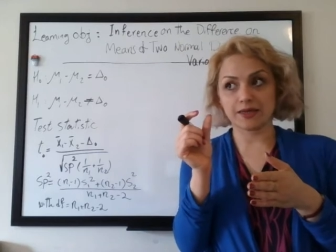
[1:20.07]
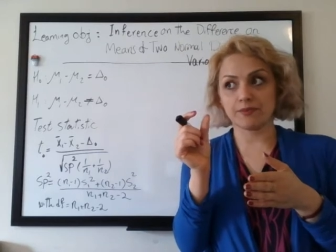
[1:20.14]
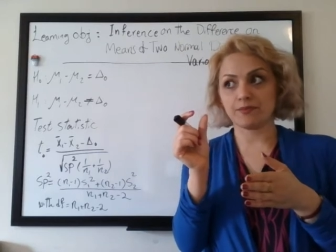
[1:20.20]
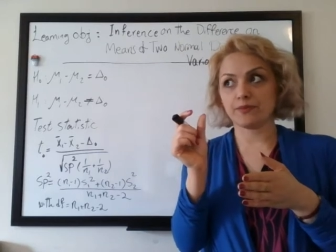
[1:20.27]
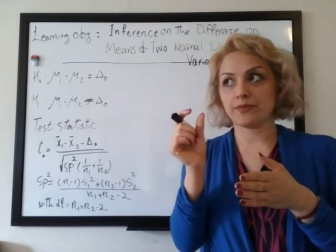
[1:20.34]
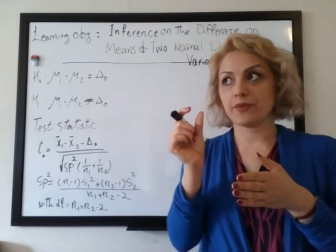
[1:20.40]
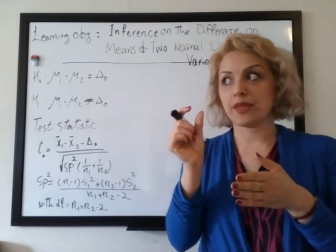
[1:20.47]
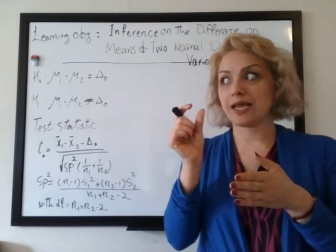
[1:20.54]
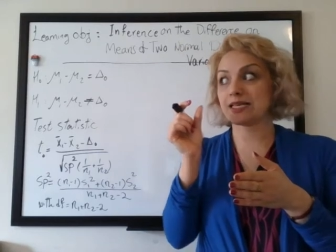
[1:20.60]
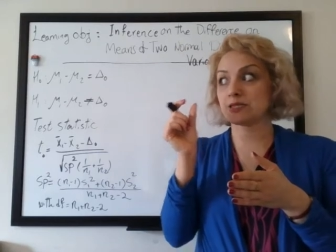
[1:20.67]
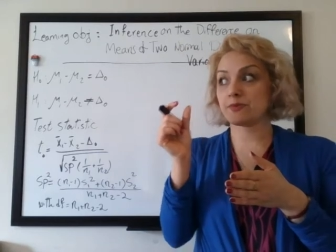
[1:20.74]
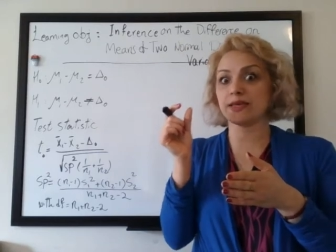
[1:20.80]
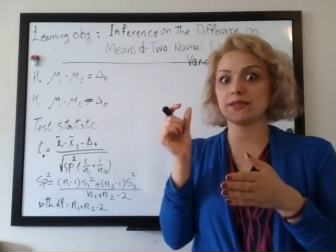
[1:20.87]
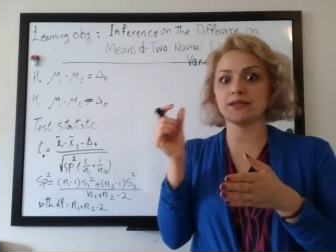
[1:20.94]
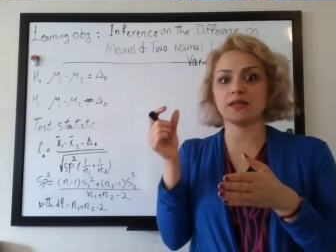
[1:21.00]
um,
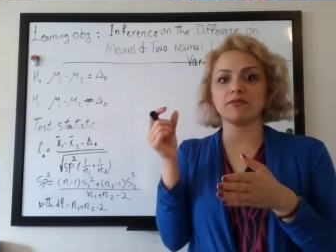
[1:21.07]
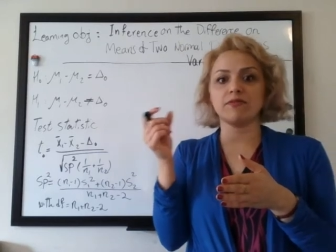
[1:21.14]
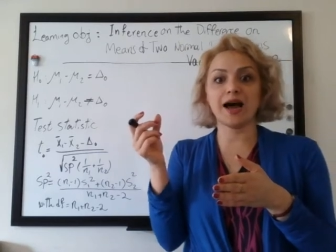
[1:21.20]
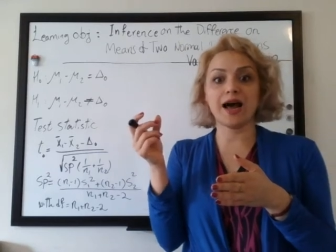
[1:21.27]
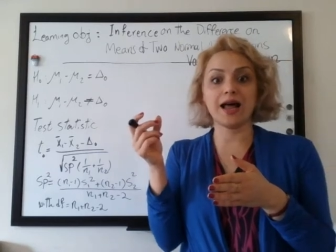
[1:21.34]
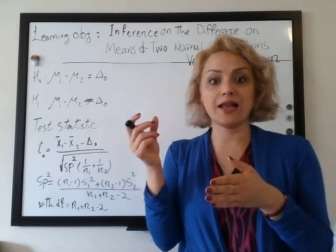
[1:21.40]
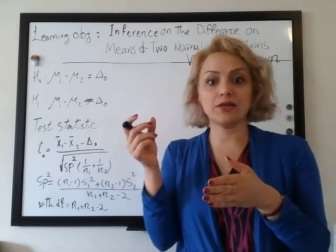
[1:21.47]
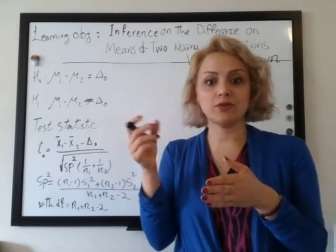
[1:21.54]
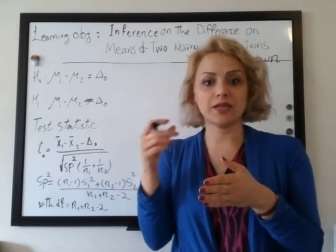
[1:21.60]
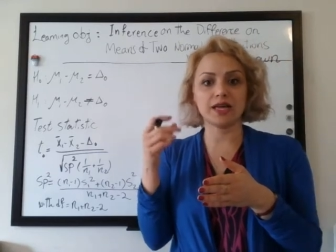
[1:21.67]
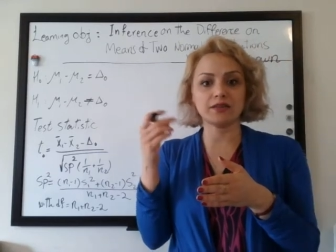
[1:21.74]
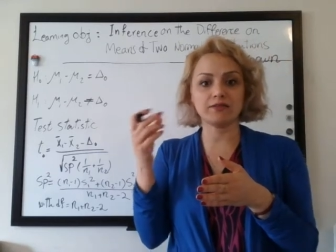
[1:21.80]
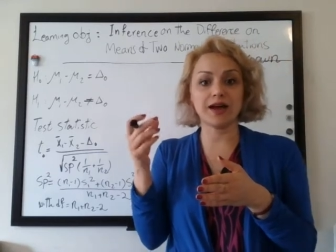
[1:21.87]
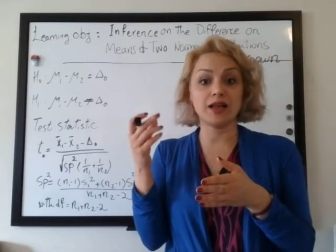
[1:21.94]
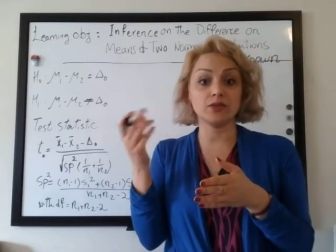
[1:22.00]
expected value,
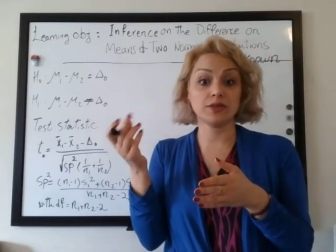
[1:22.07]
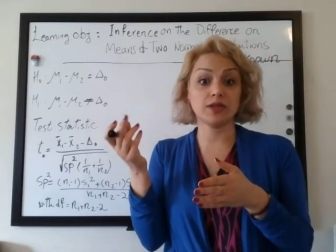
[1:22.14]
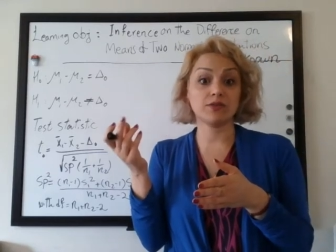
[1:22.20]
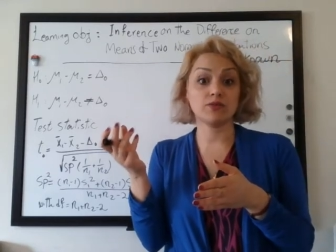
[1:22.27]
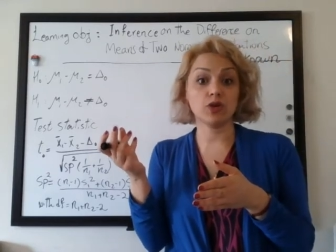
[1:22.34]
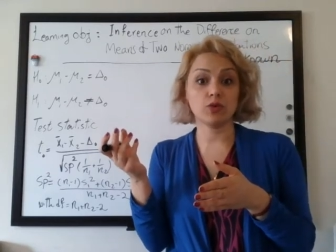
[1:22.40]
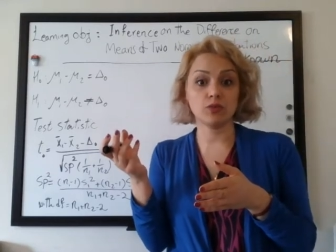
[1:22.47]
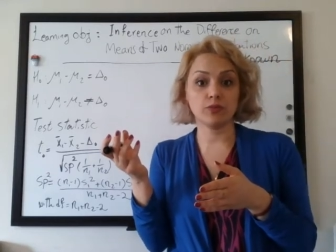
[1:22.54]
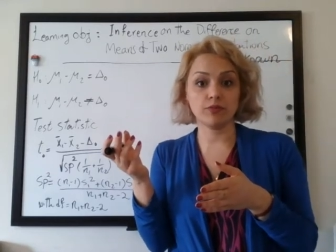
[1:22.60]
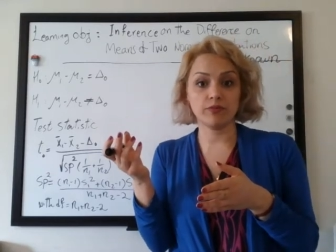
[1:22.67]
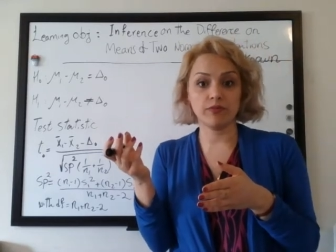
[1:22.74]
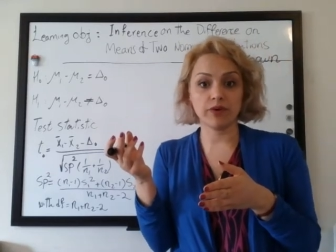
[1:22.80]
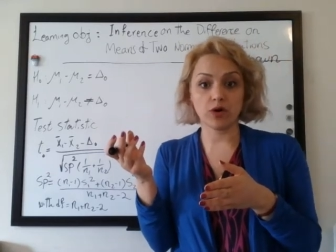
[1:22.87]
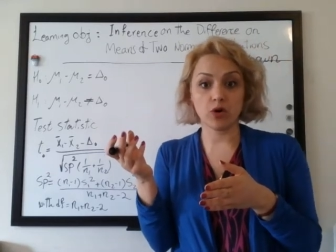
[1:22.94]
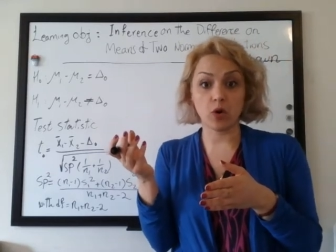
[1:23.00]
that value that we are
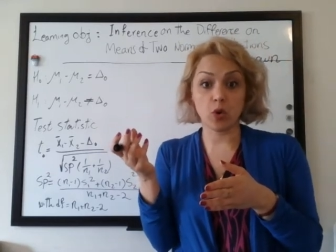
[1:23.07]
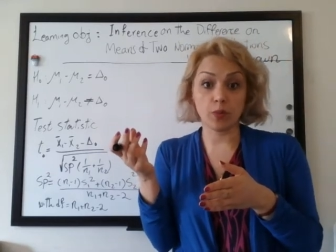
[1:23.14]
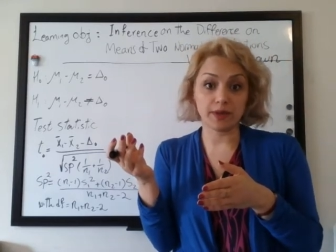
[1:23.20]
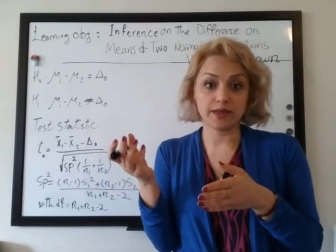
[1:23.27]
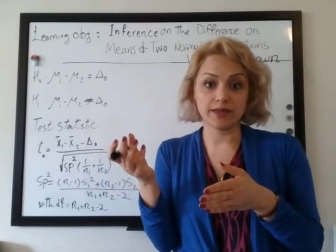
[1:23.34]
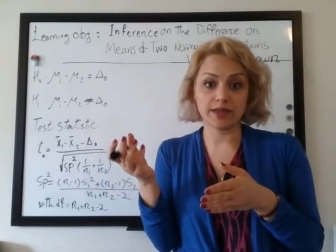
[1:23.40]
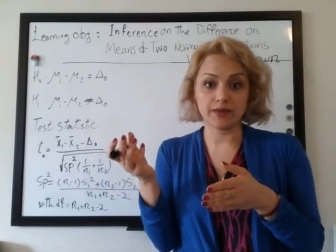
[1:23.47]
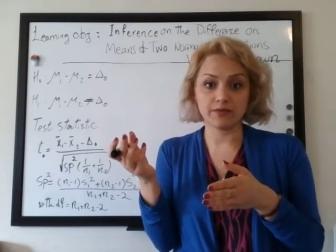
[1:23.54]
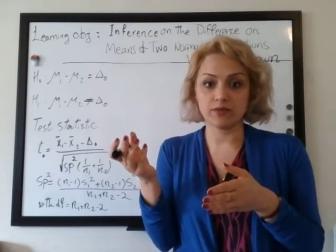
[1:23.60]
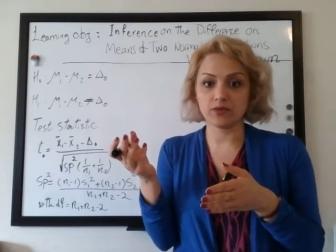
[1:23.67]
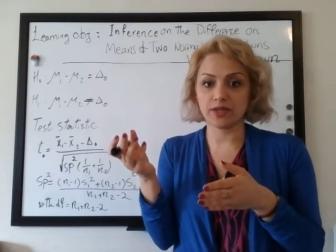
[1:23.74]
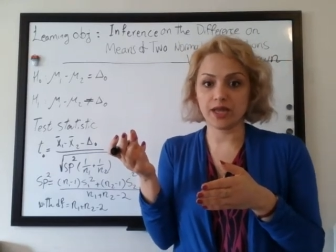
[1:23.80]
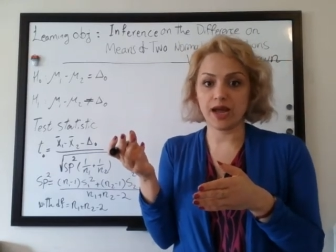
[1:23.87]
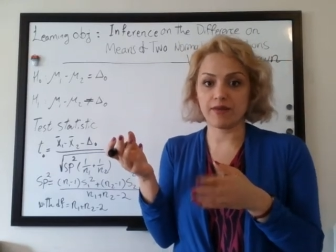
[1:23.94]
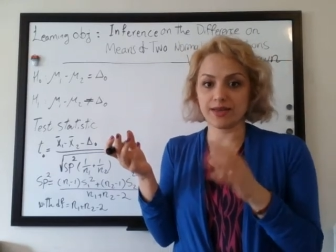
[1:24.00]
were hoping that we
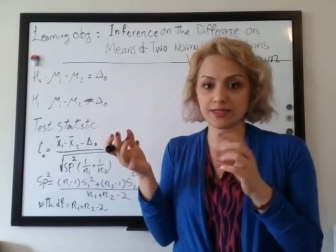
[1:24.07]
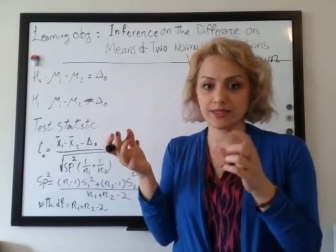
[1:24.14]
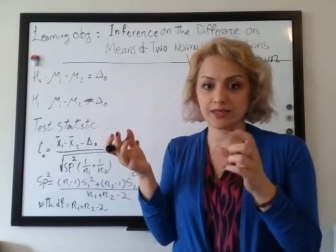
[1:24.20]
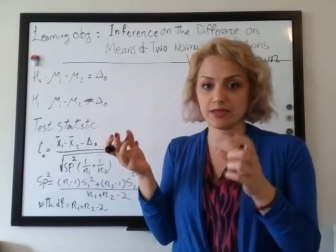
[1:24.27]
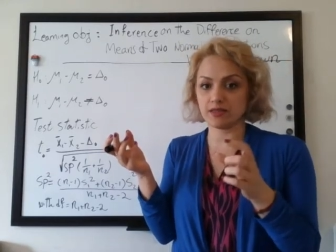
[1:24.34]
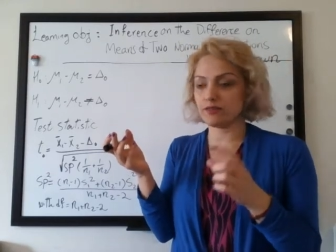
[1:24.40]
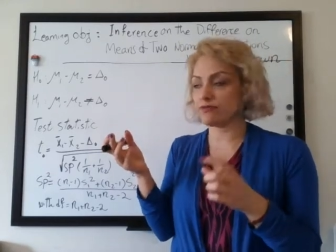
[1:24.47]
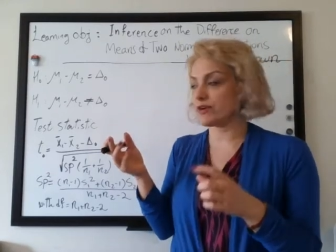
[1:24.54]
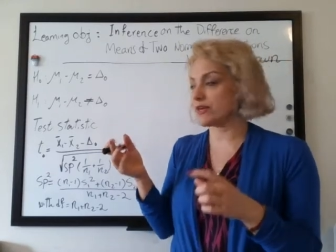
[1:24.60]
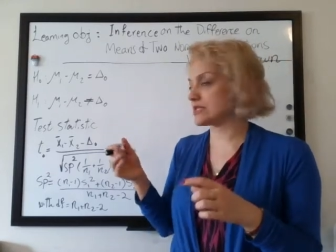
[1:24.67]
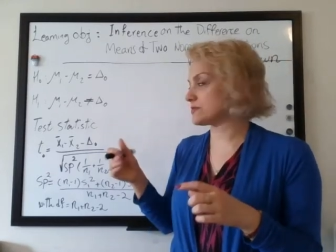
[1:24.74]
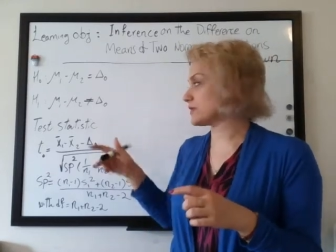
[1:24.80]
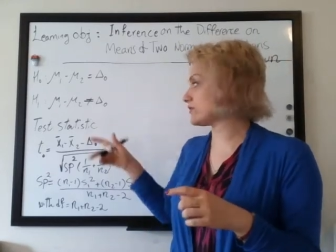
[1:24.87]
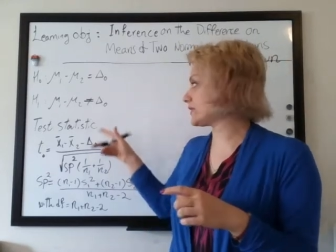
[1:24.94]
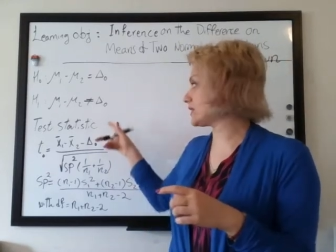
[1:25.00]
would have as a difference
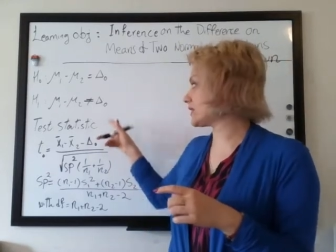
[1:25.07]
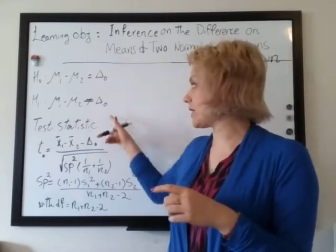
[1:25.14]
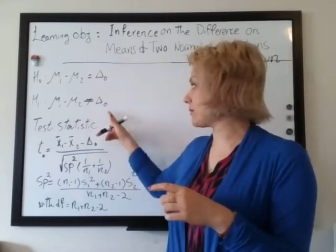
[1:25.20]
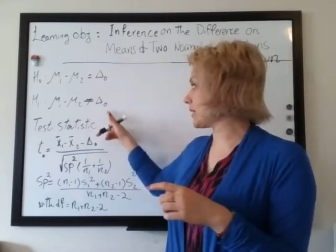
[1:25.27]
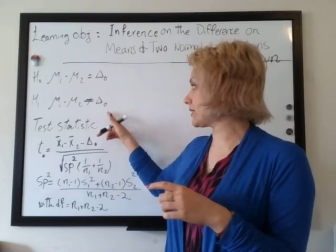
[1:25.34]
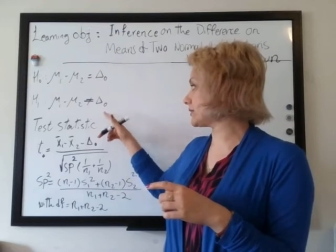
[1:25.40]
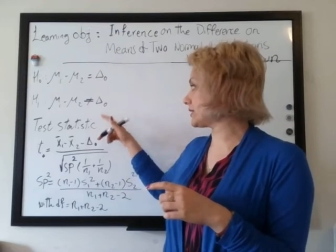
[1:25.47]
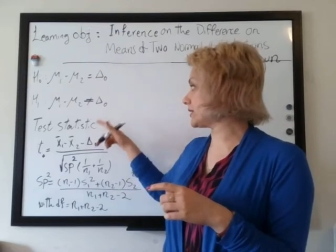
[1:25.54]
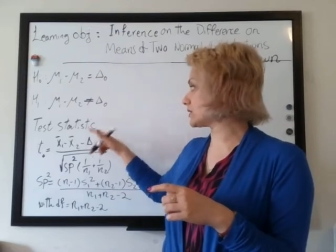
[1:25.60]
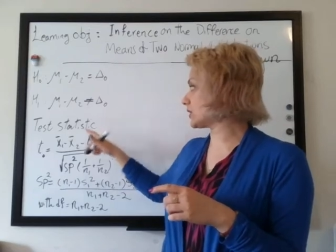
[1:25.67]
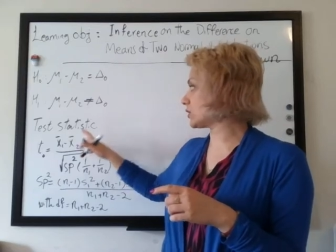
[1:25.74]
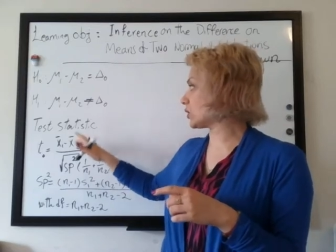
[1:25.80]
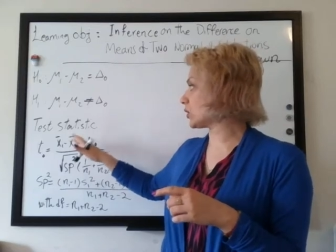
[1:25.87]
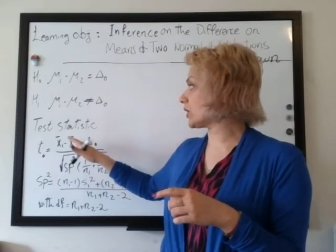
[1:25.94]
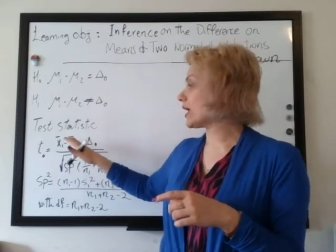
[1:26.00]
between that type delta
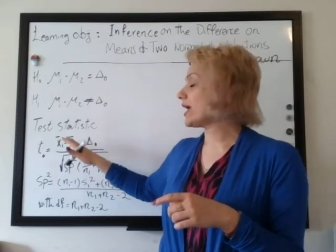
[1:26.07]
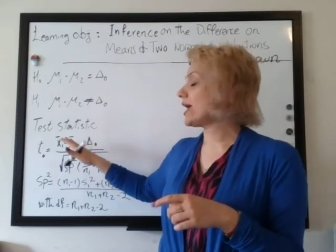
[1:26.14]
norm.